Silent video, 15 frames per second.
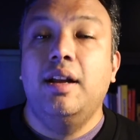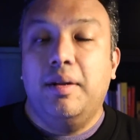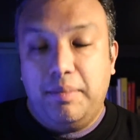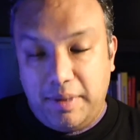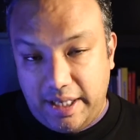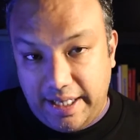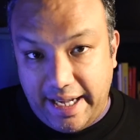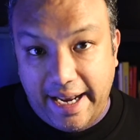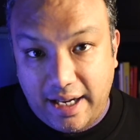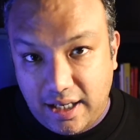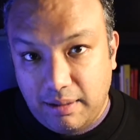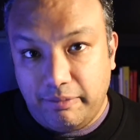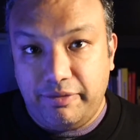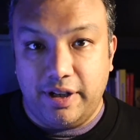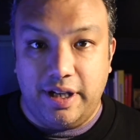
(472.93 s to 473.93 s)
But take
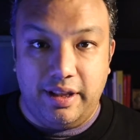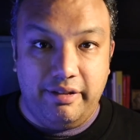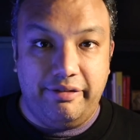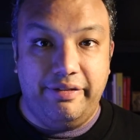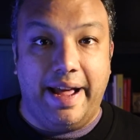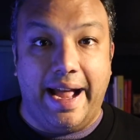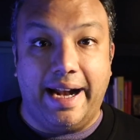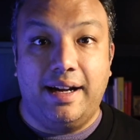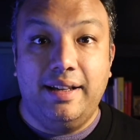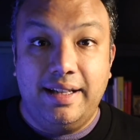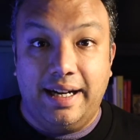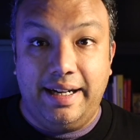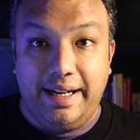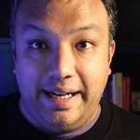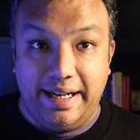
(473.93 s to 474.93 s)
comfort in the fact
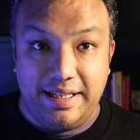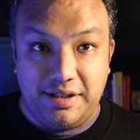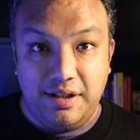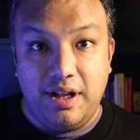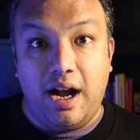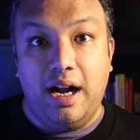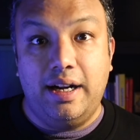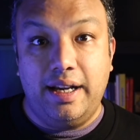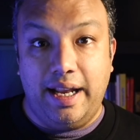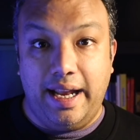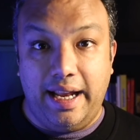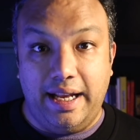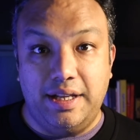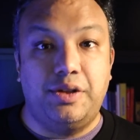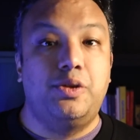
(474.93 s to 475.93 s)
that it is not
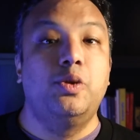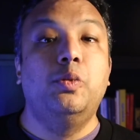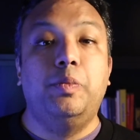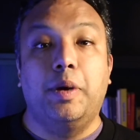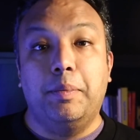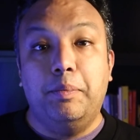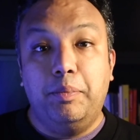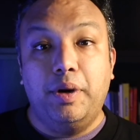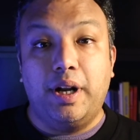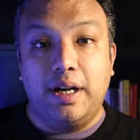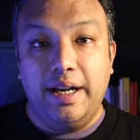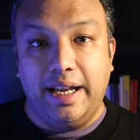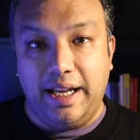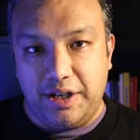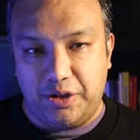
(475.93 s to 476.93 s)
a super
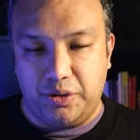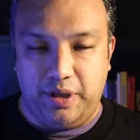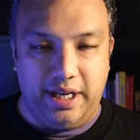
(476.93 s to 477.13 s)
burning issue.